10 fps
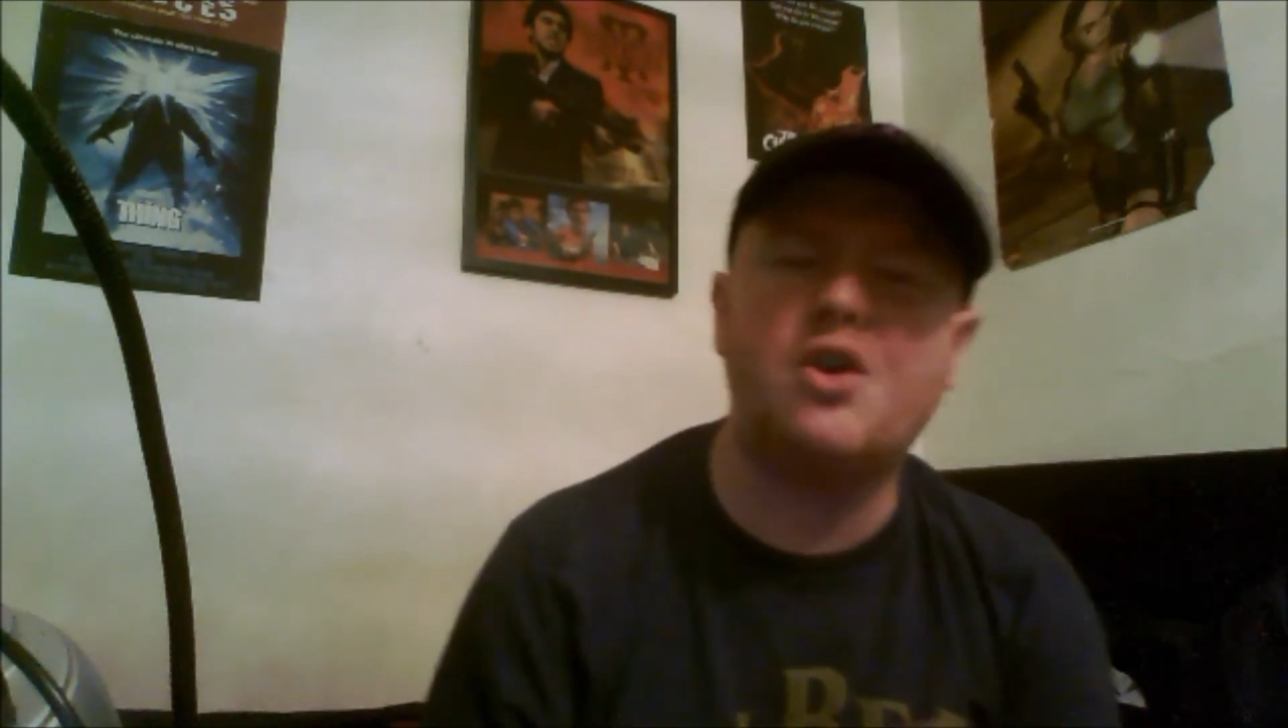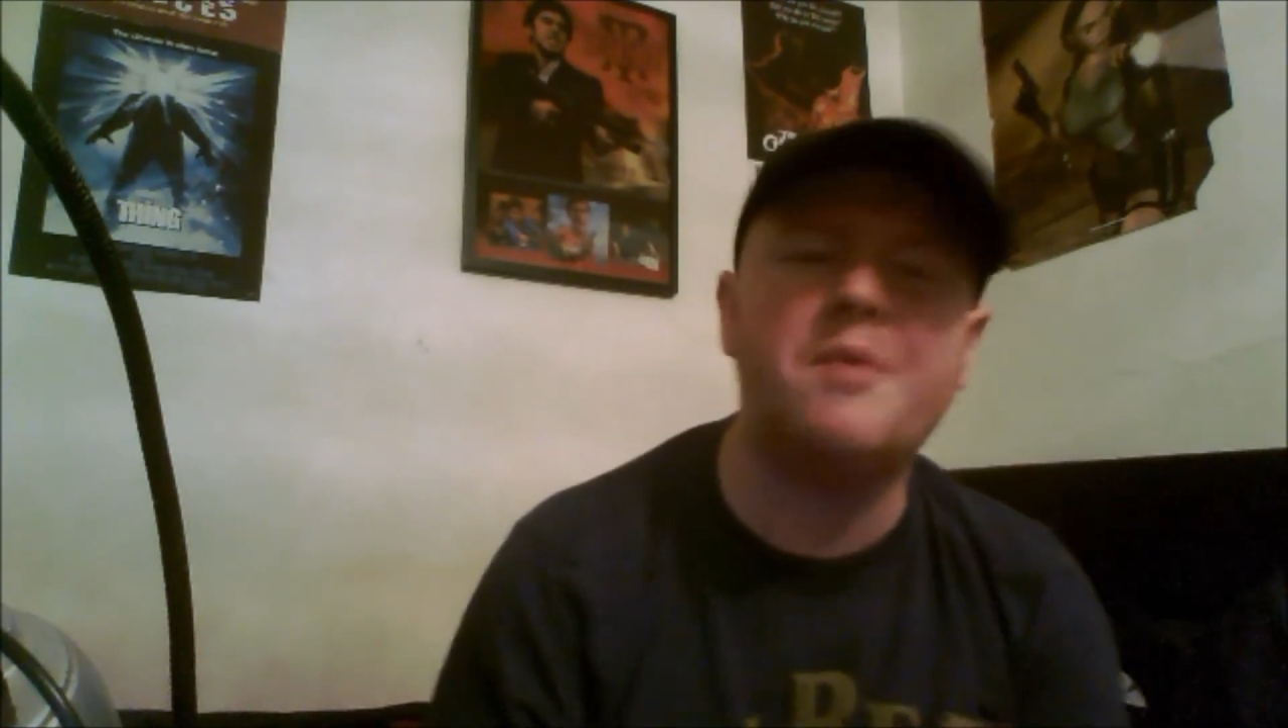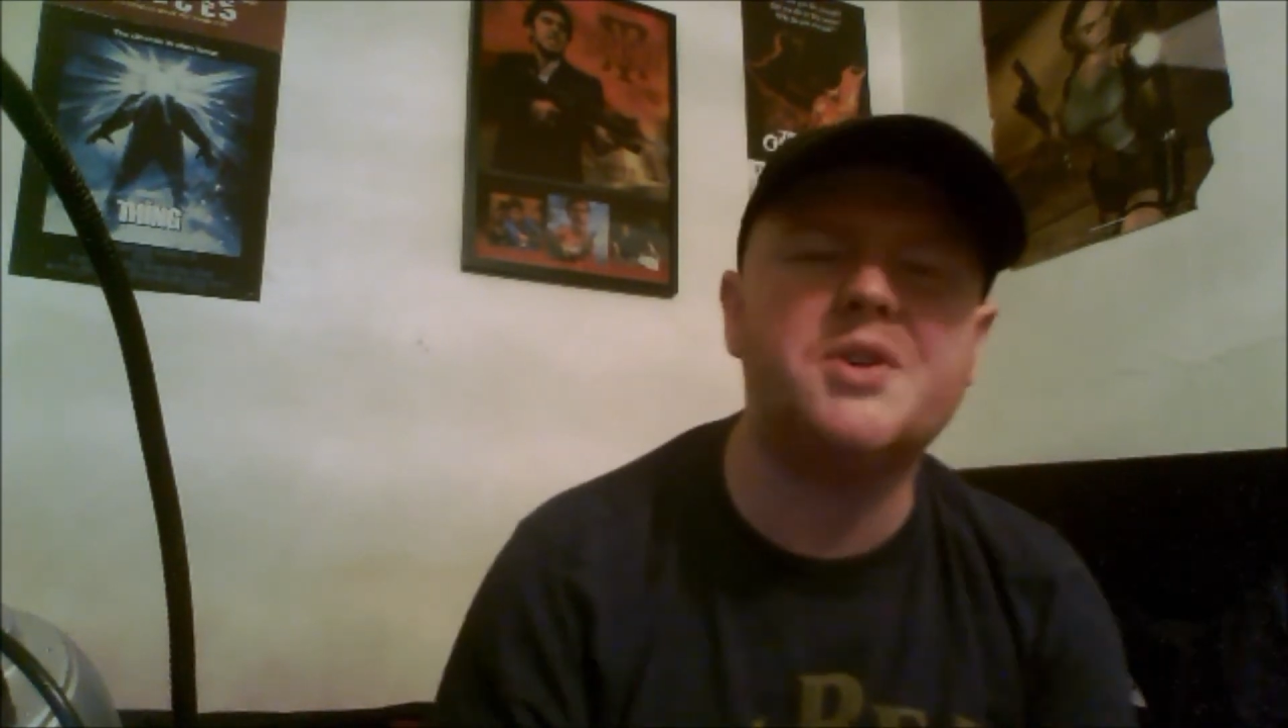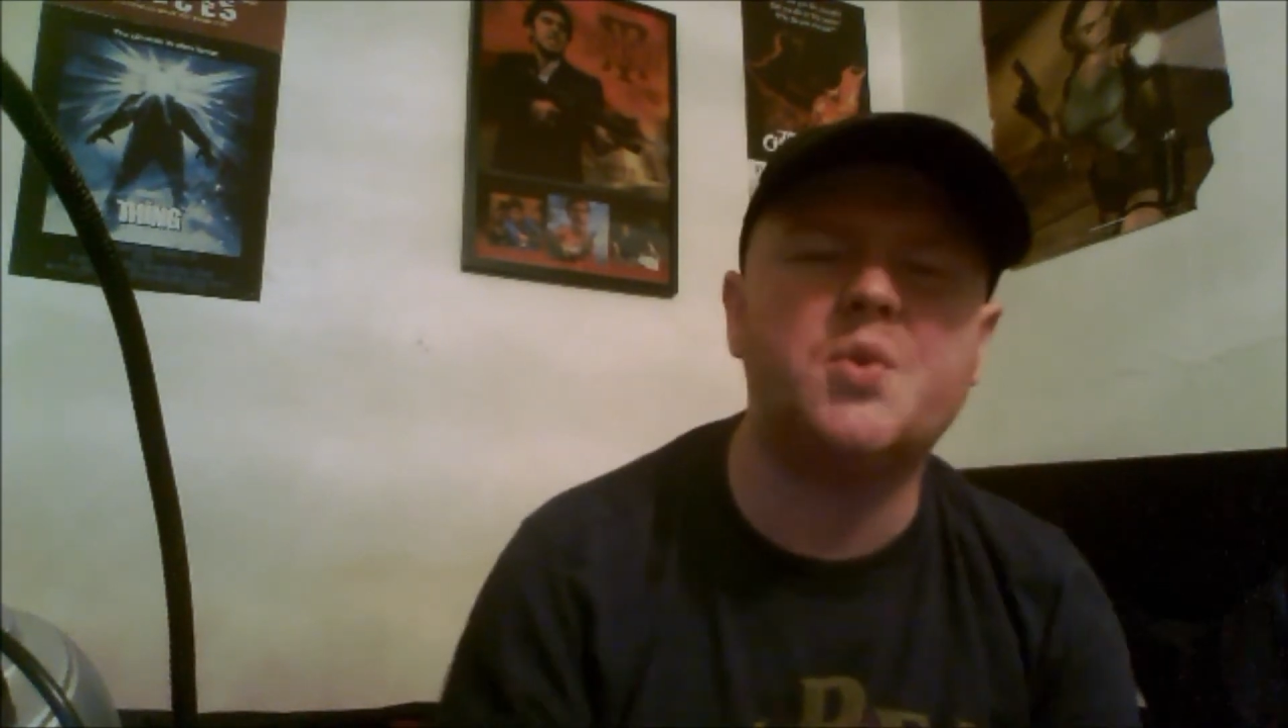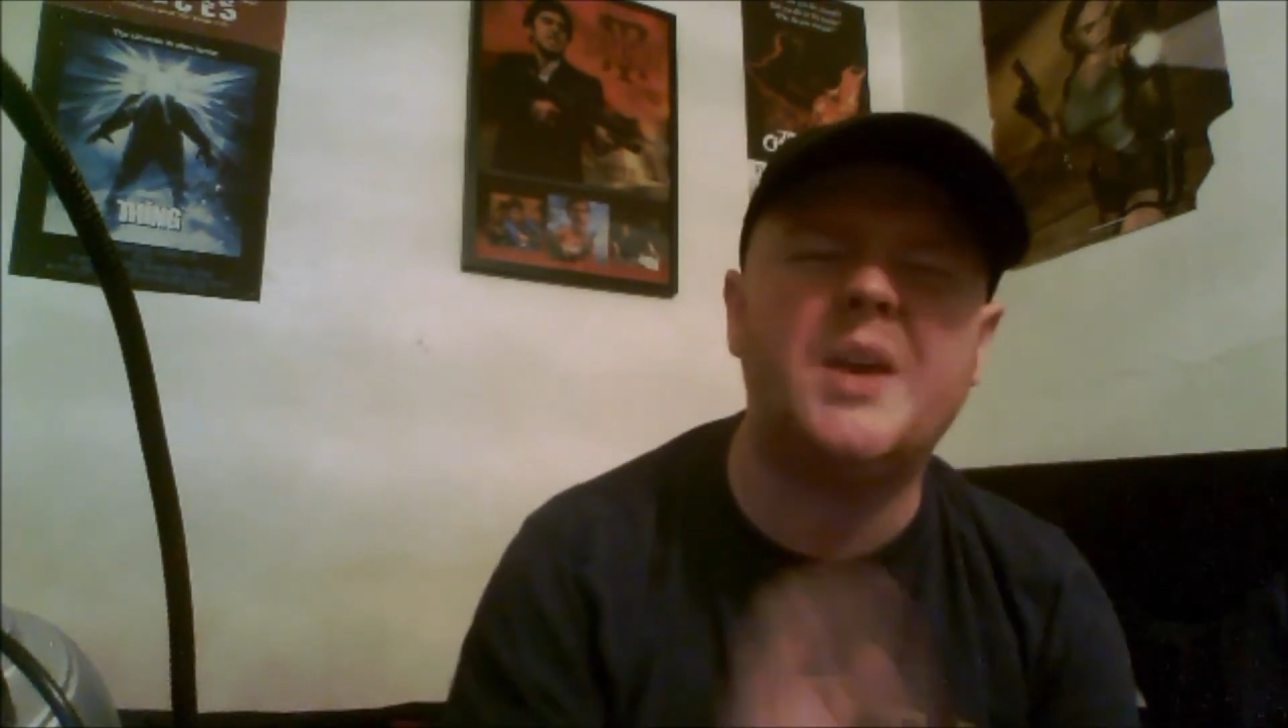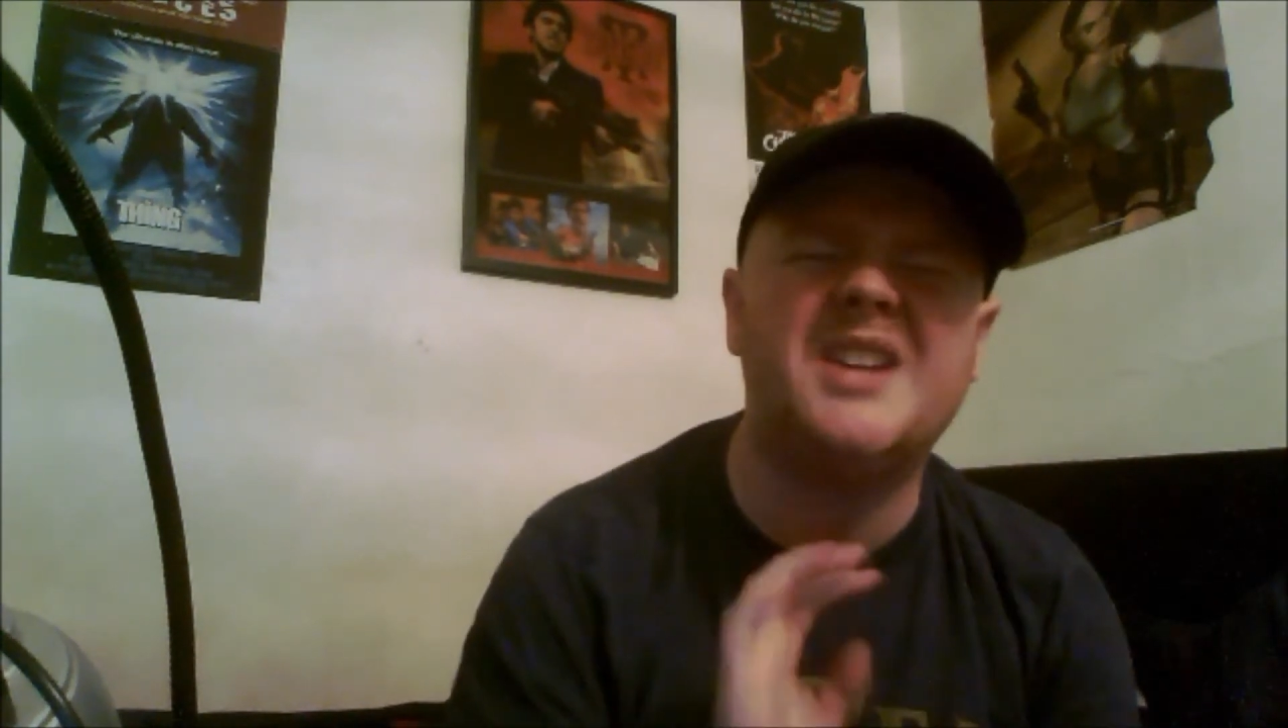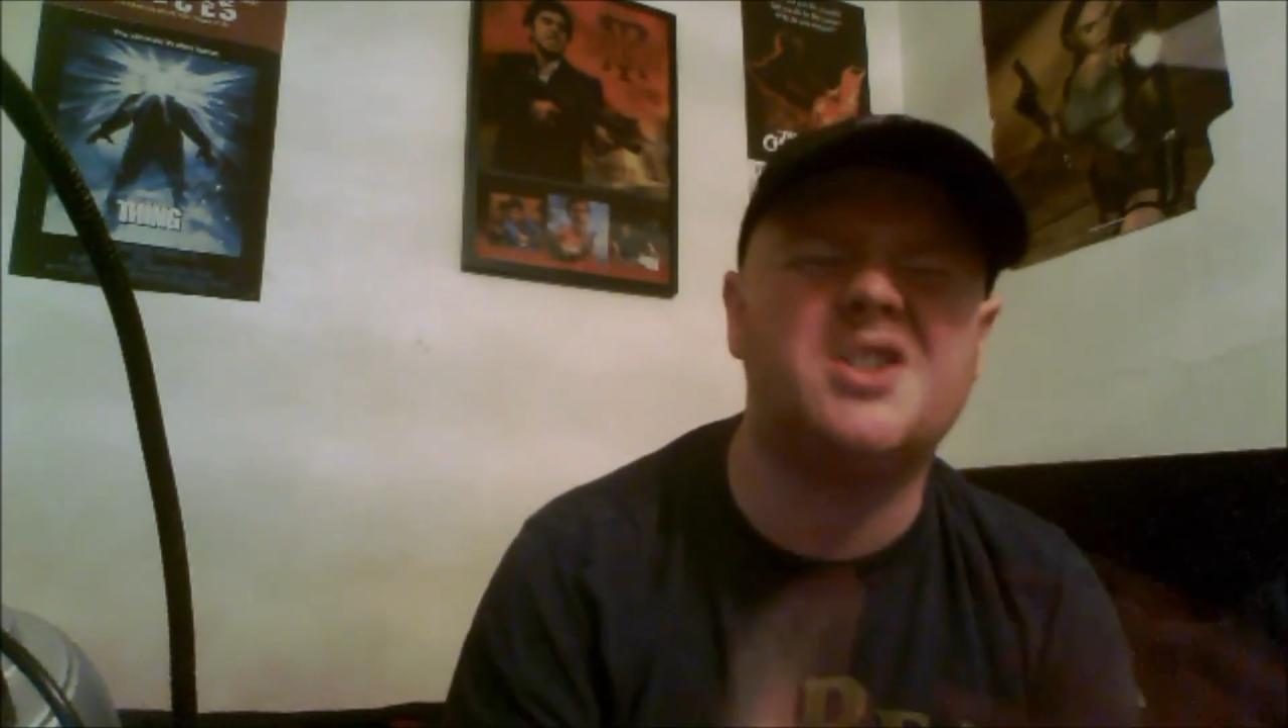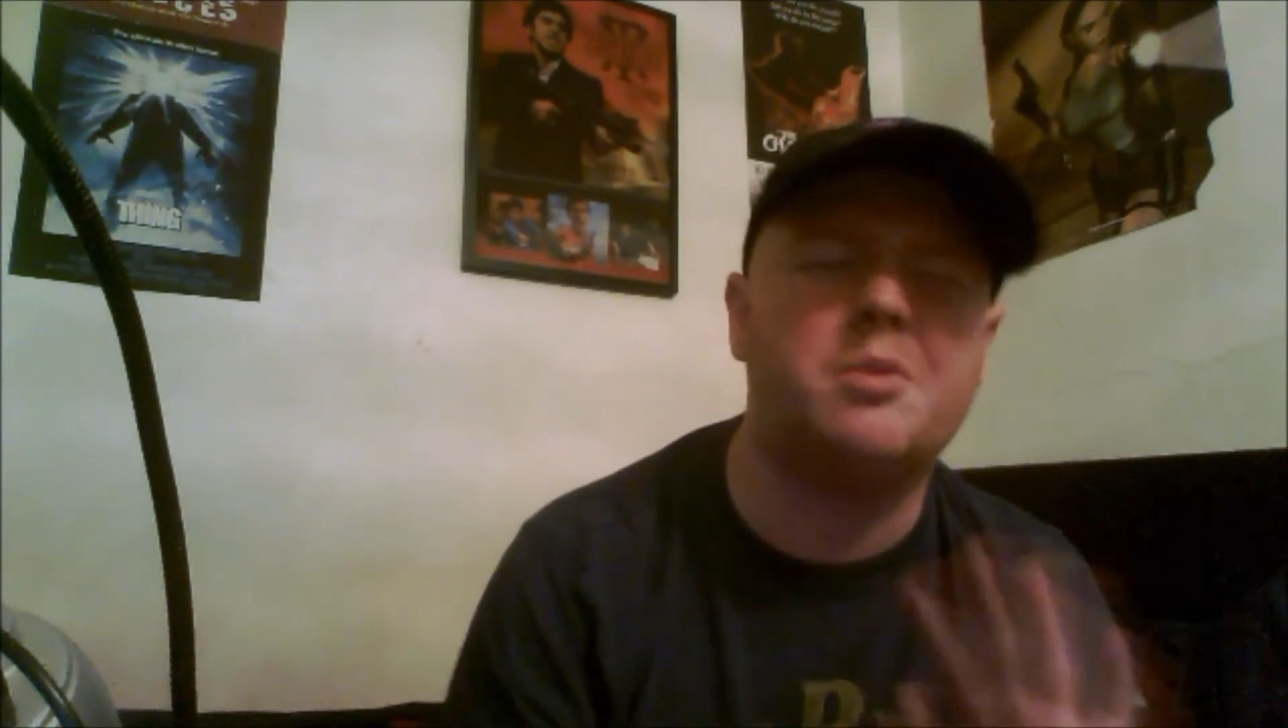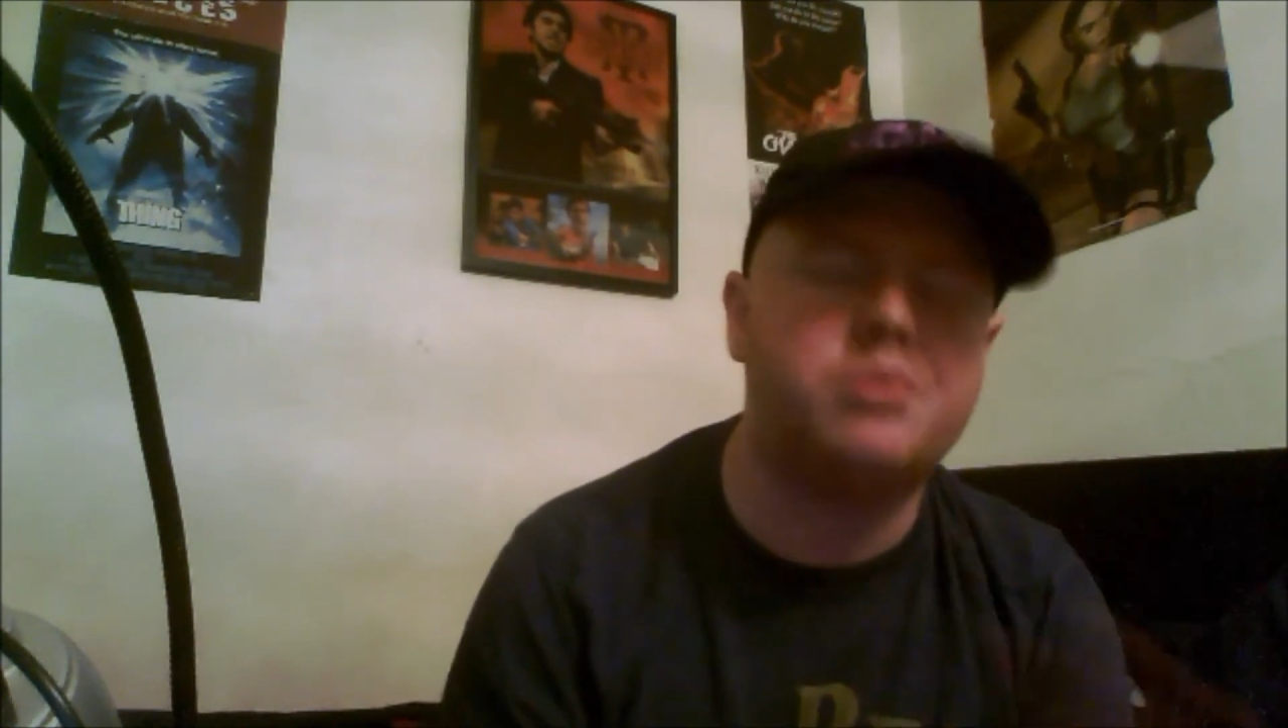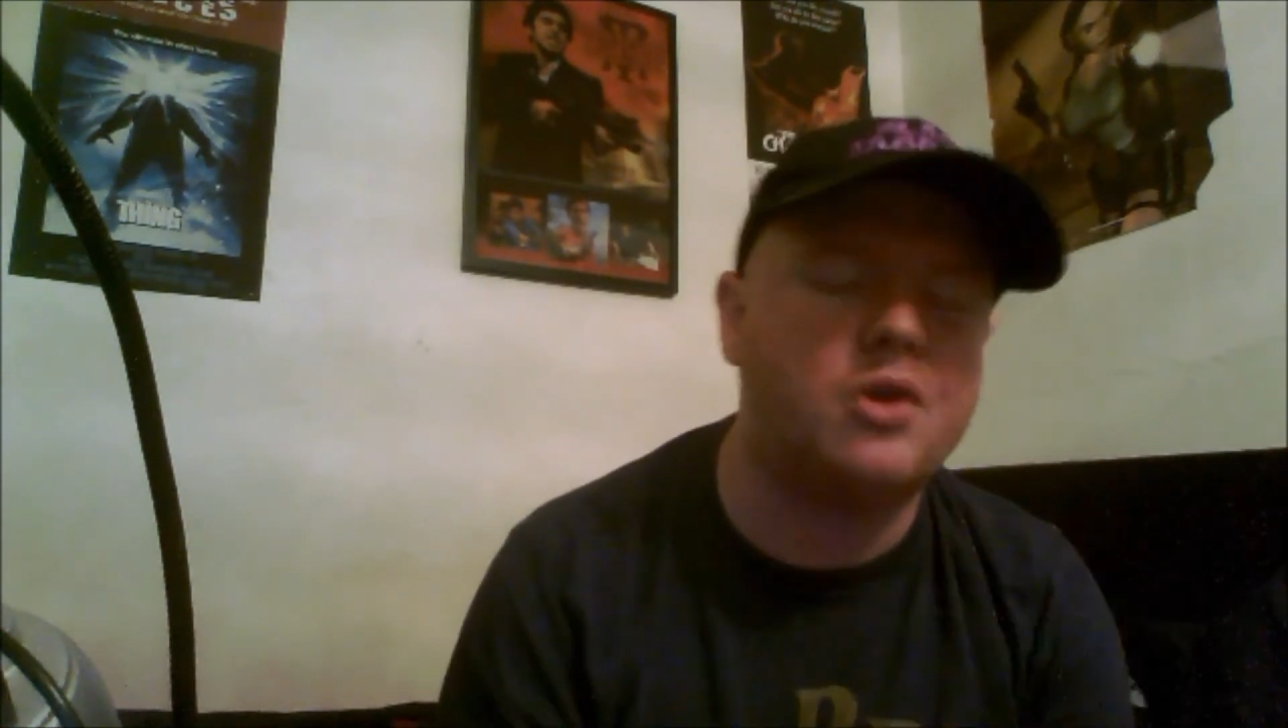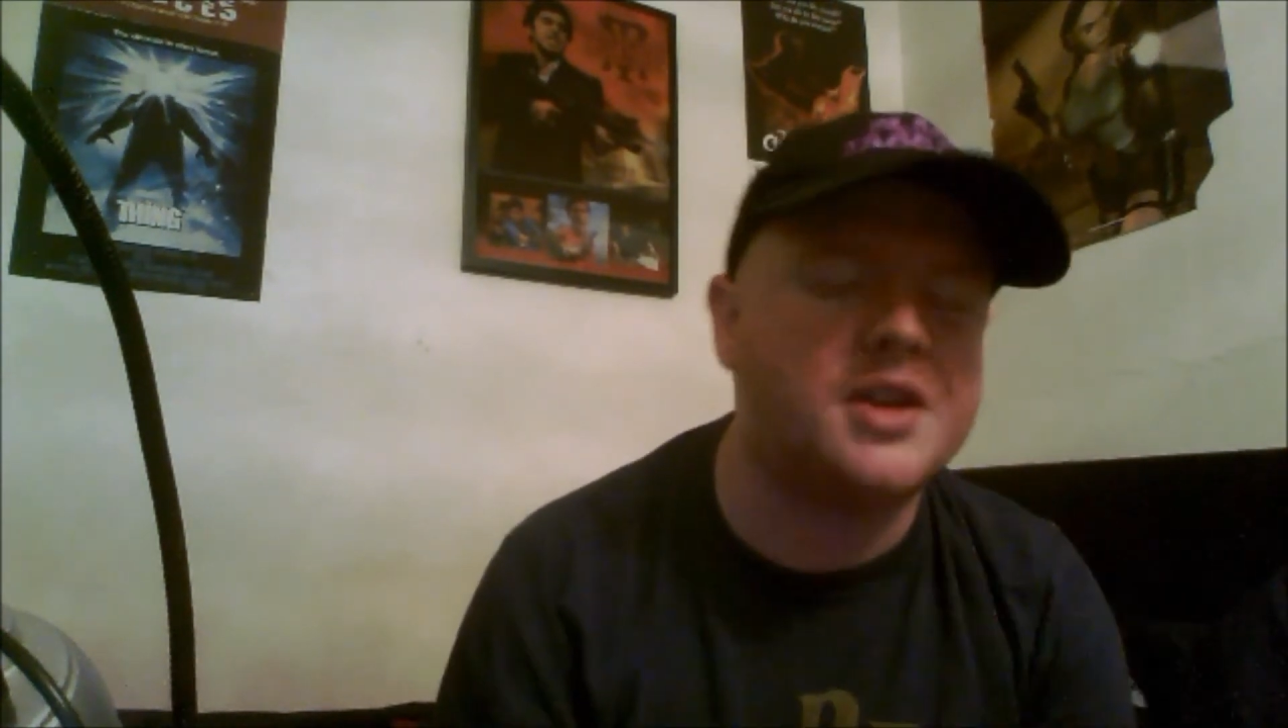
yeah, the Thomas Wayne